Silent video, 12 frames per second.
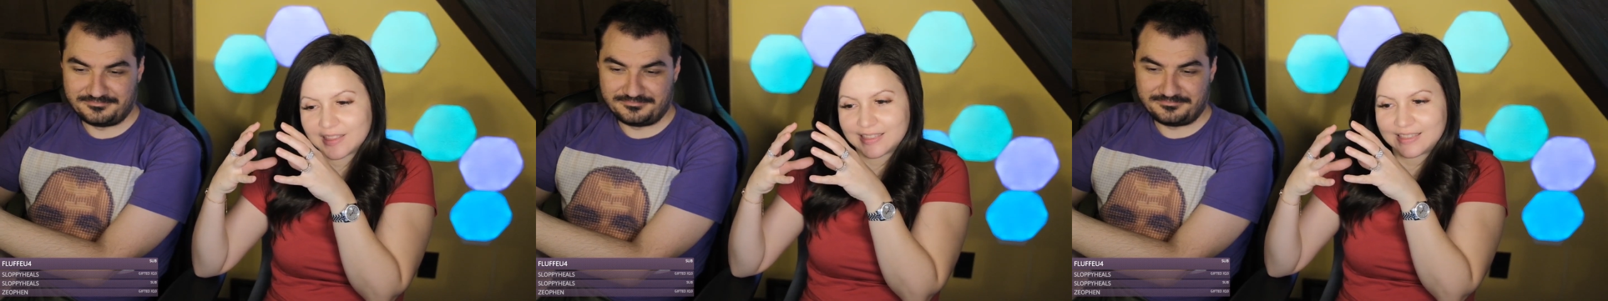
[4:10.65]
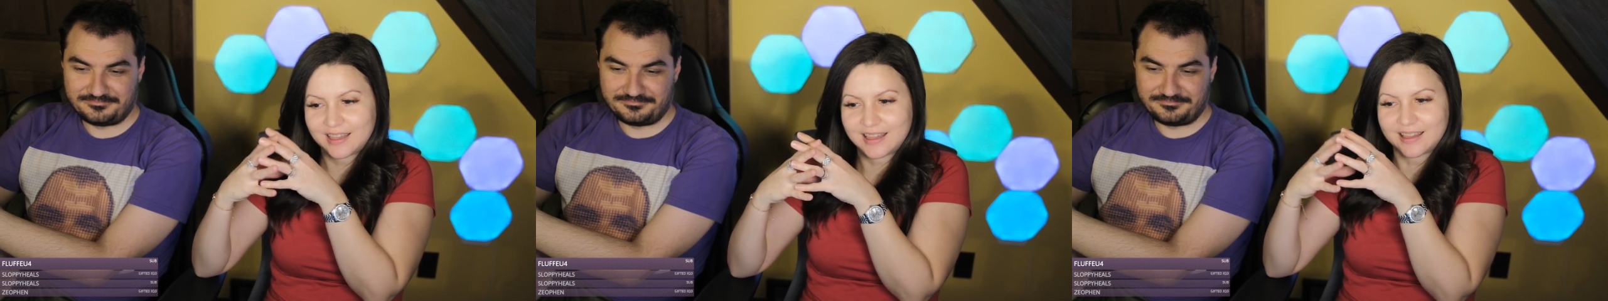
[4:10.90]

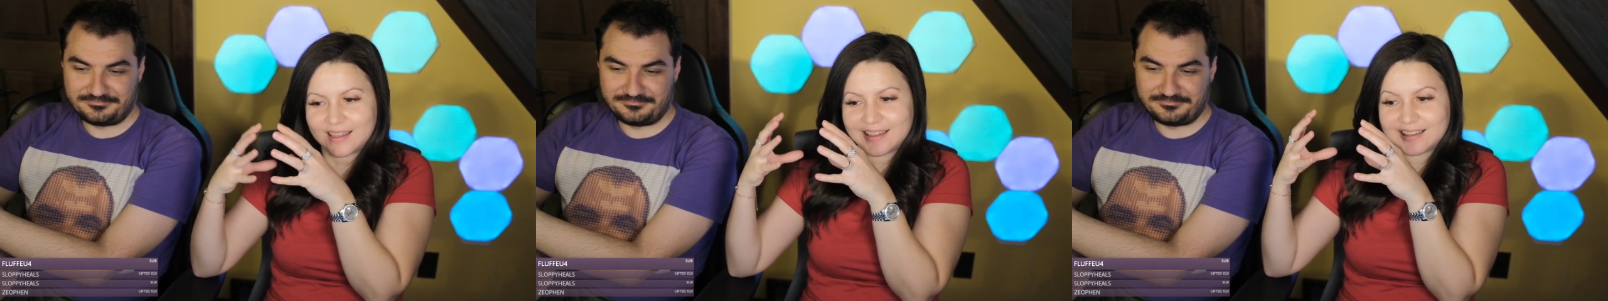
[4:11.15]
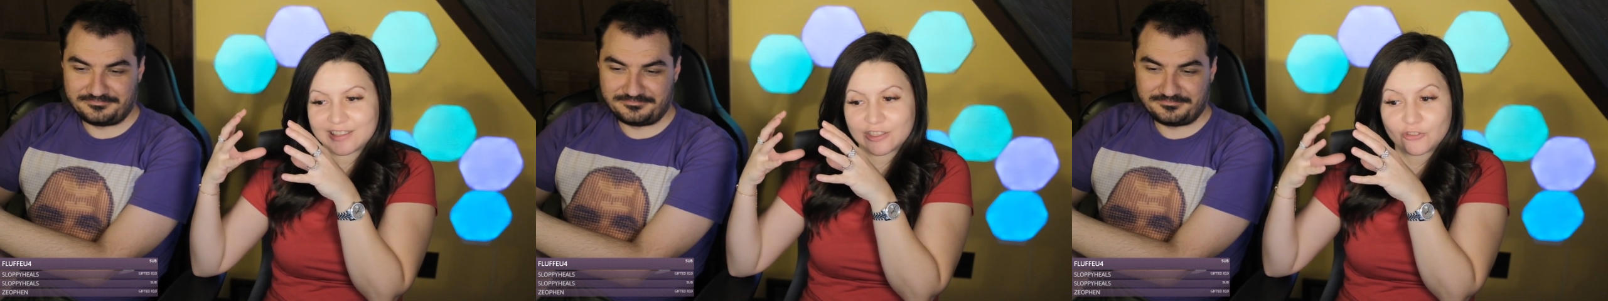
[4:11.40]
Speaker 1: the
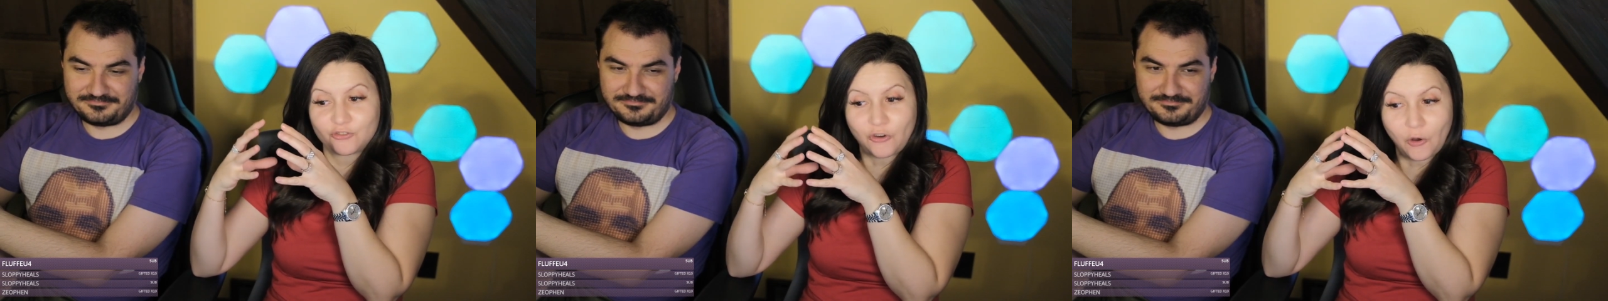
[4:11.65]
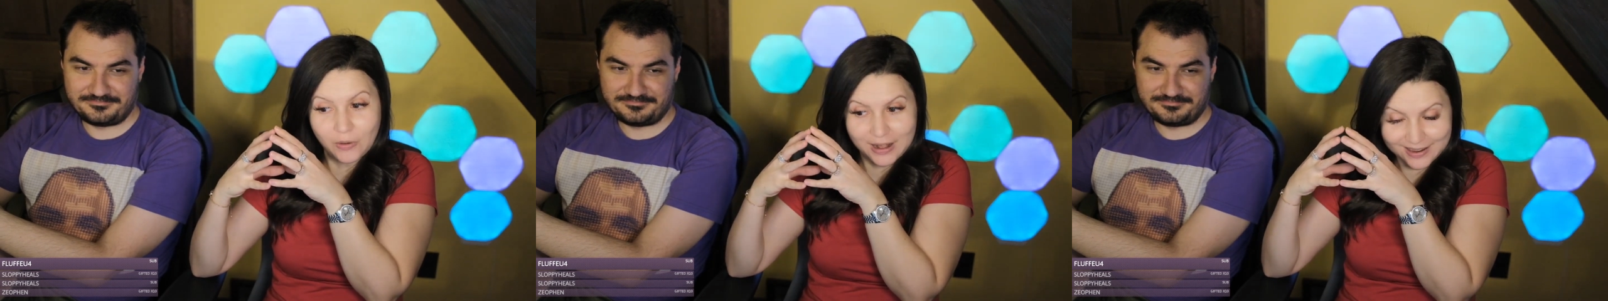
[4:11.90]

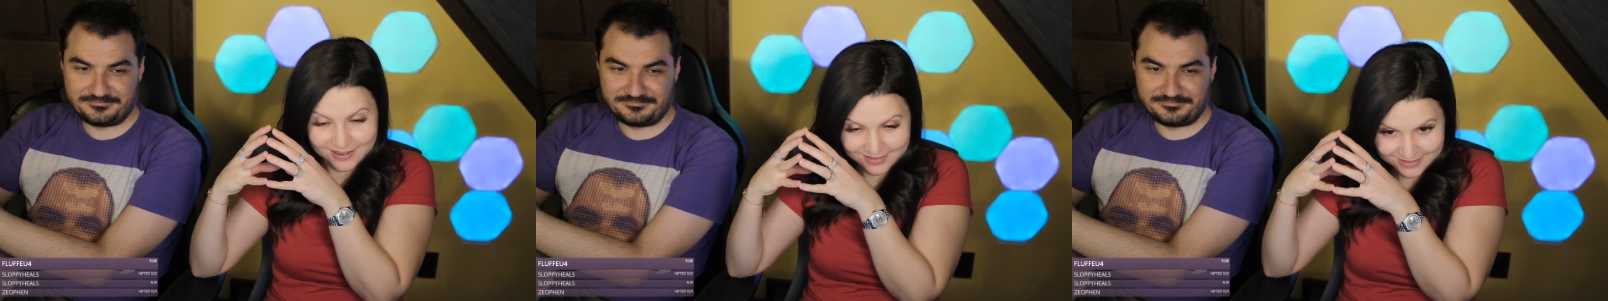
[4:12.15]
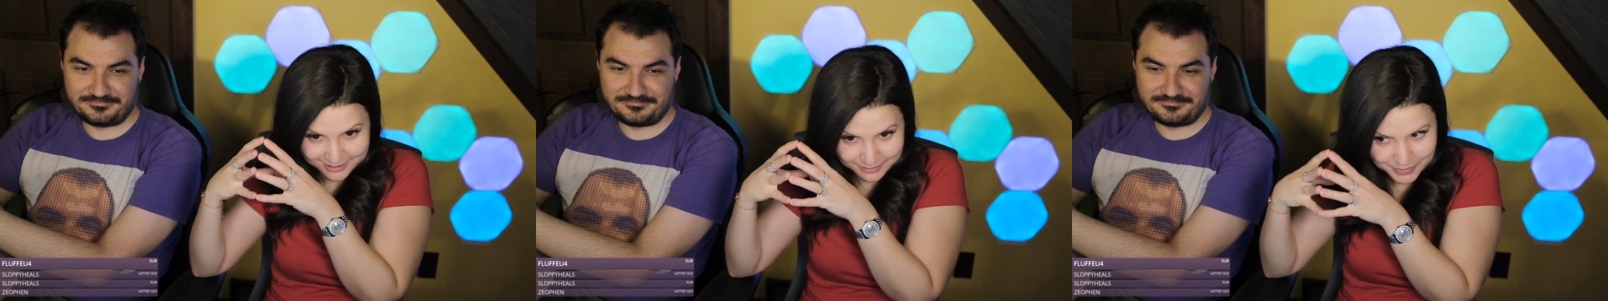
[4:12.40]

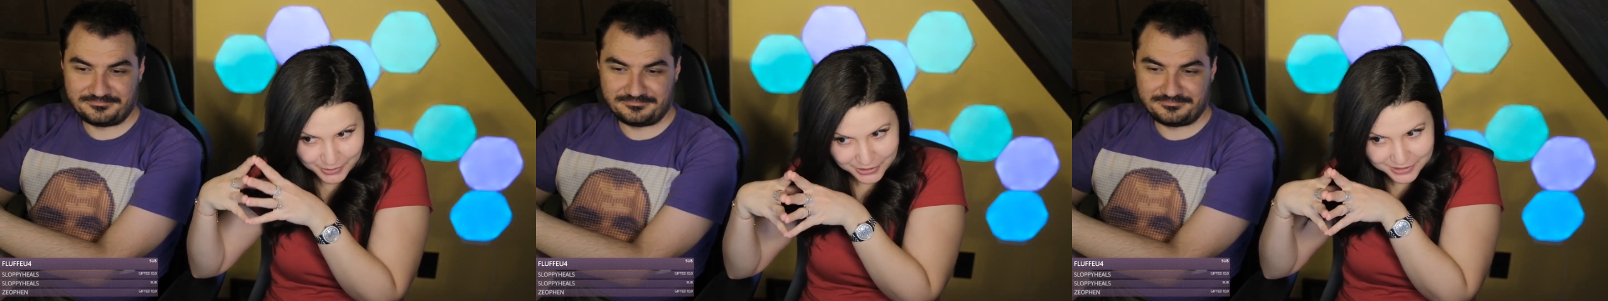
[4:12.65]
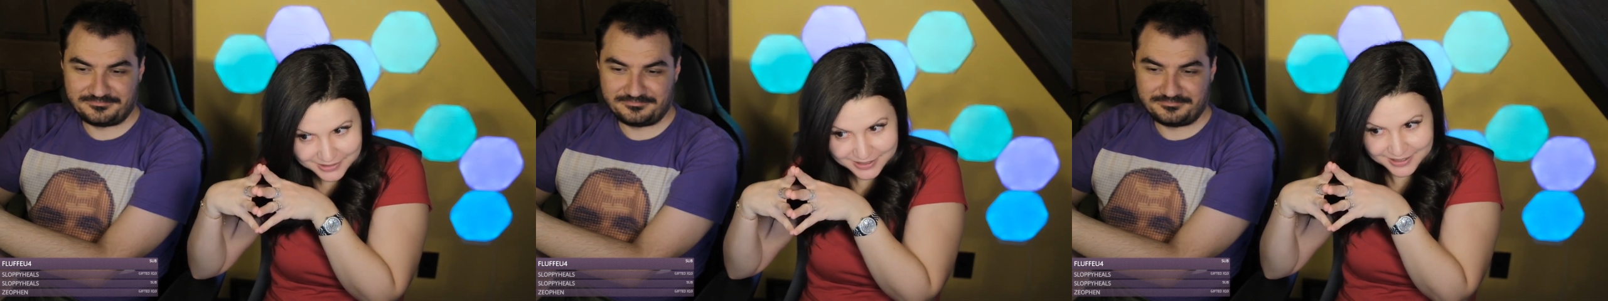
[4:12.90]
exfoliant
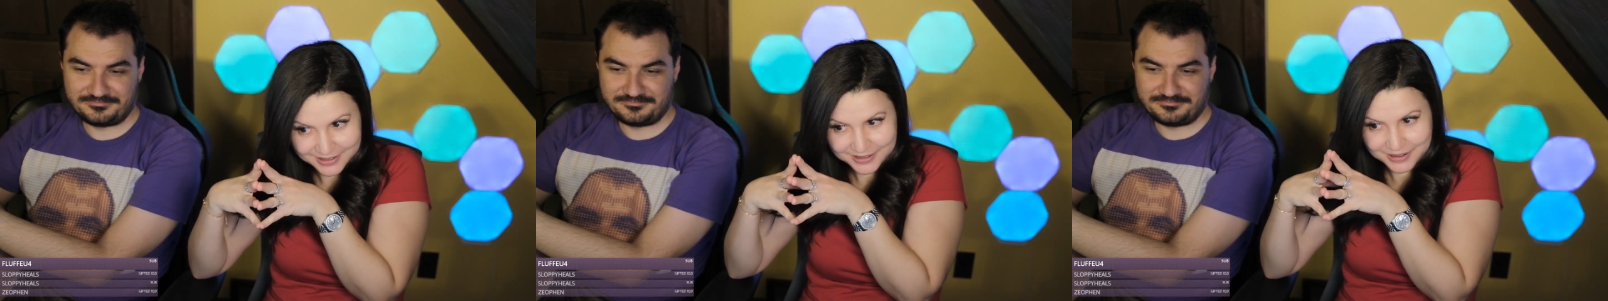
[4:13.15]
part